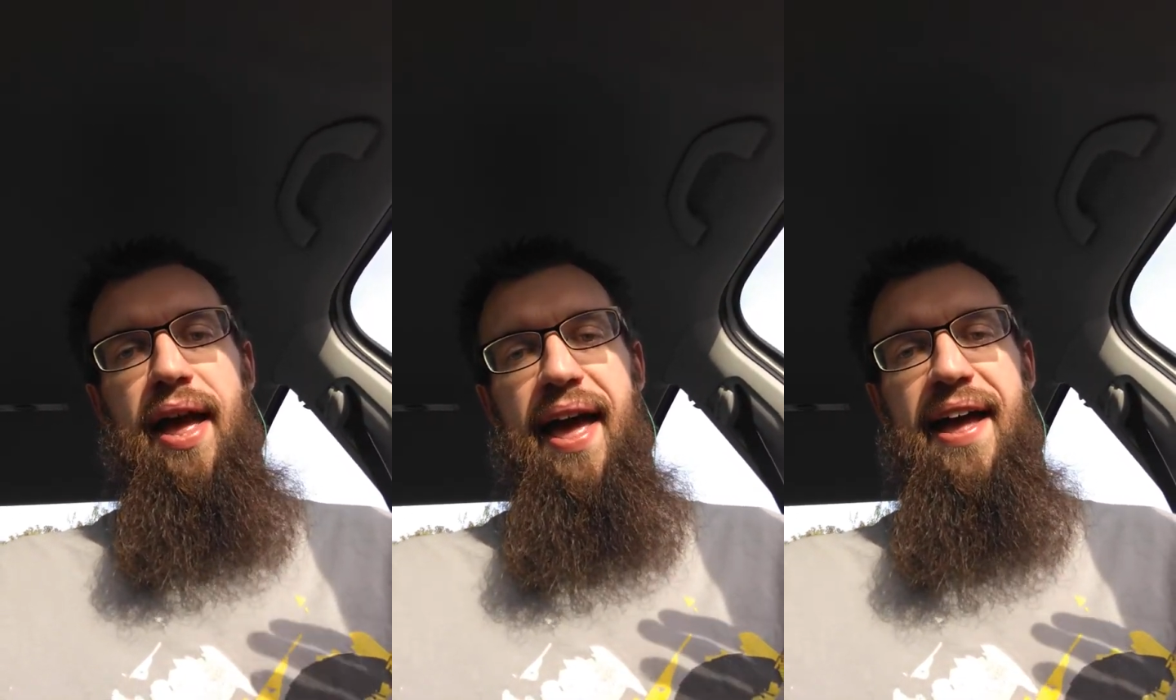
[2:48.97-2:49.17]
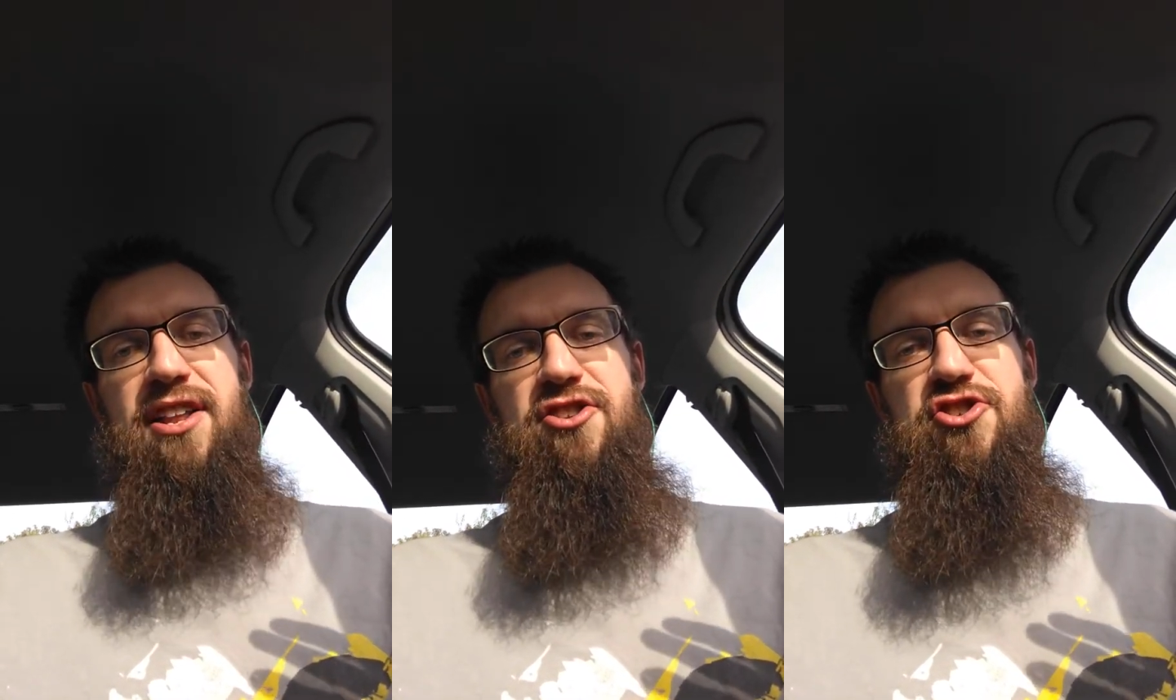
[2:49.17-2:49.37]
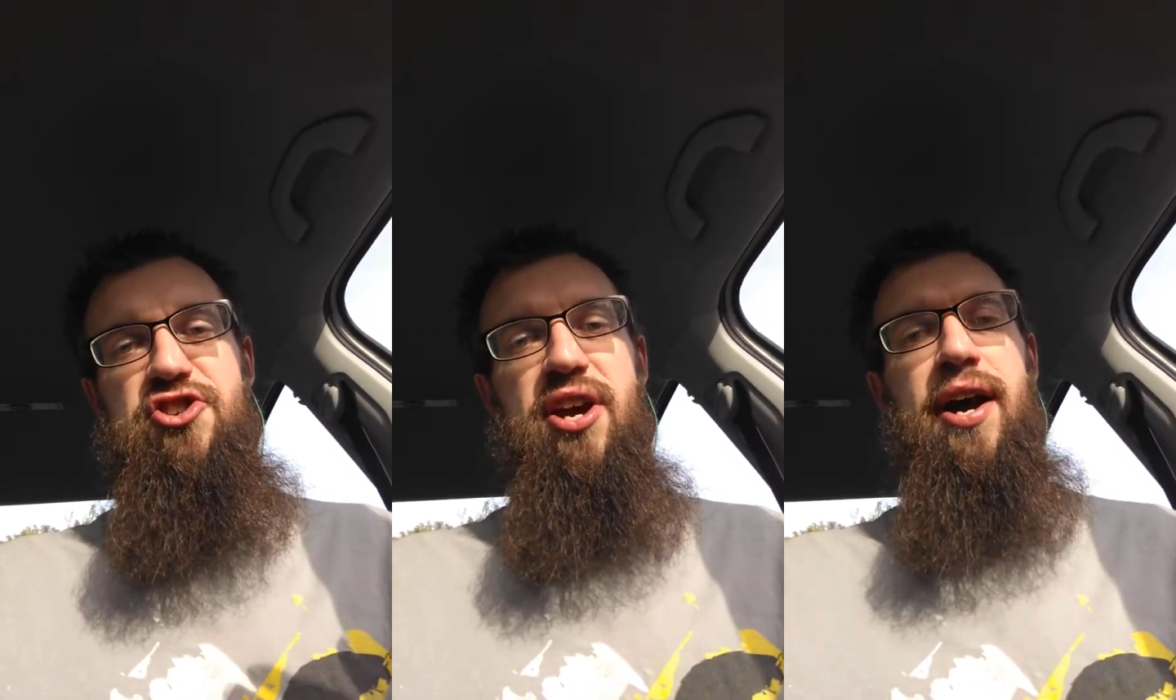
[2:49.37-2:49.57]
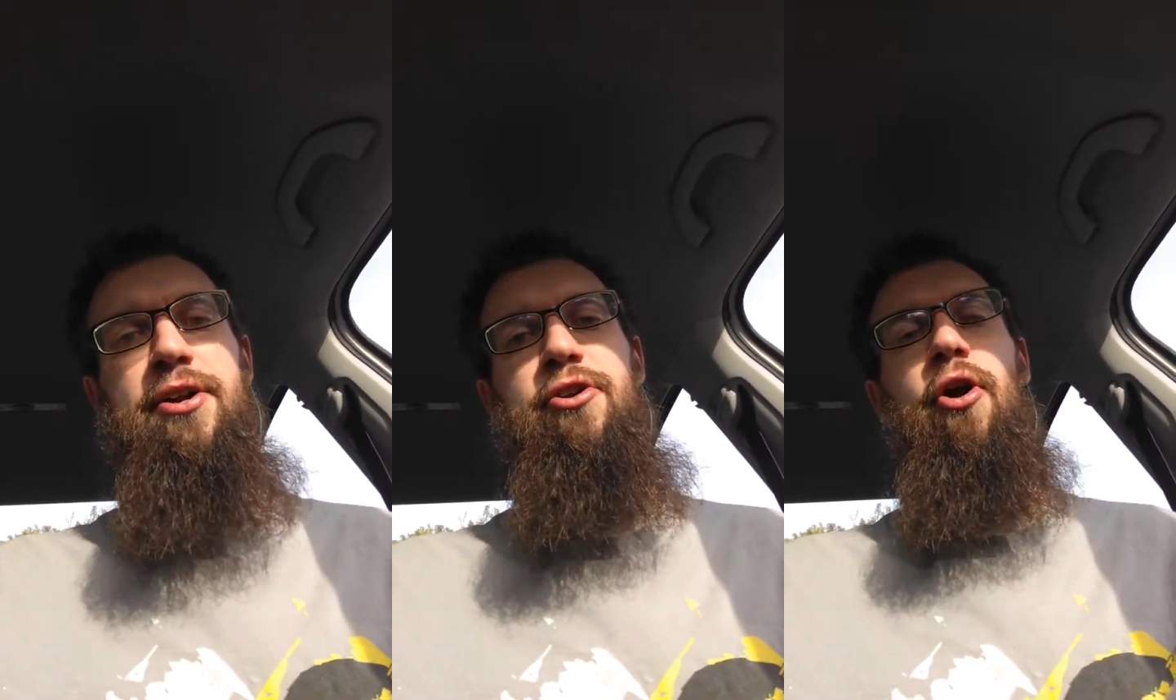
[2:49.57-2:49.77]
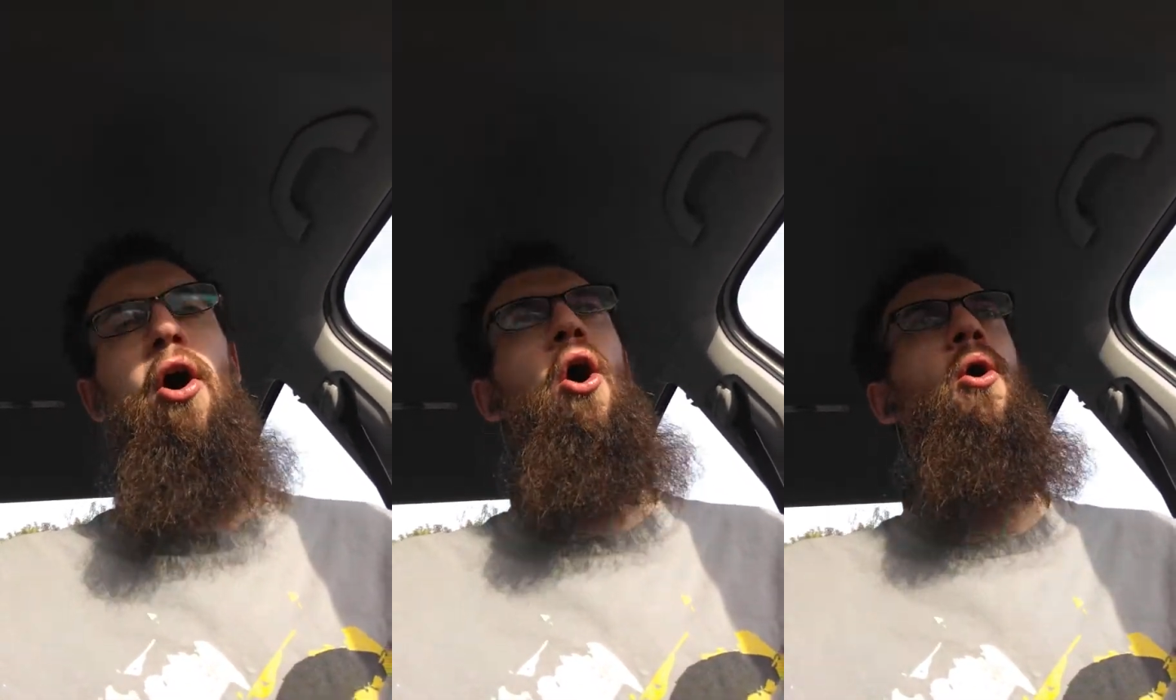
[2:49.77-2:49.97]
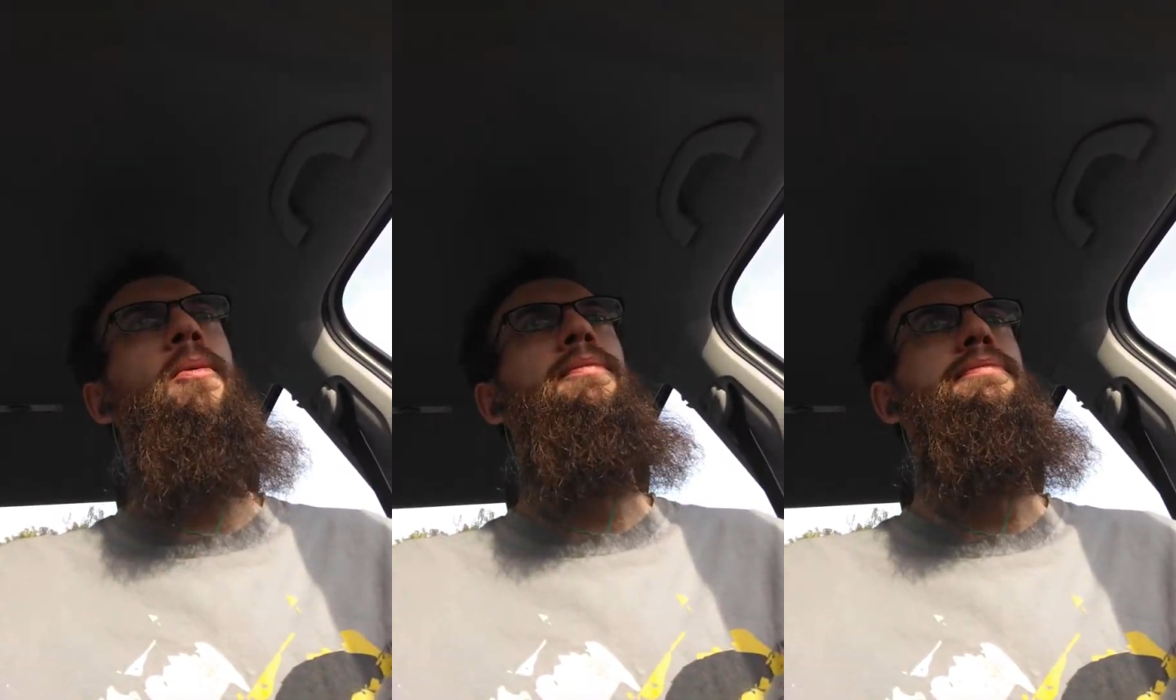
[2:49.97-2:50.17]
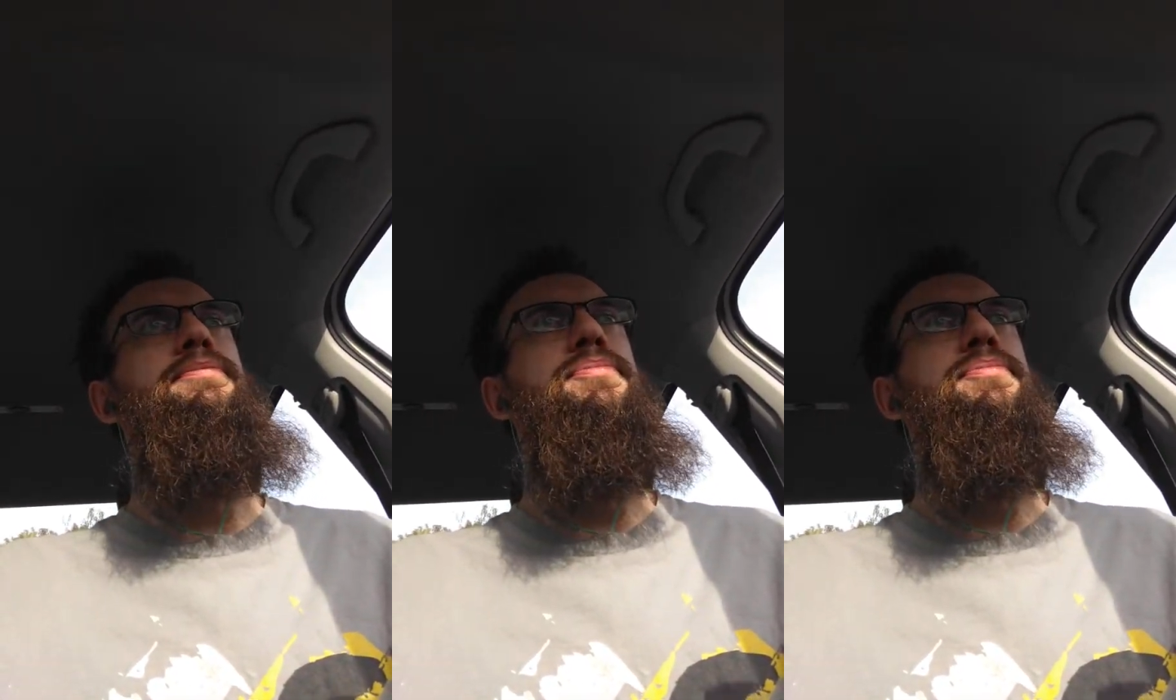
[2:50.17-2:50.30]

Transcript: in general,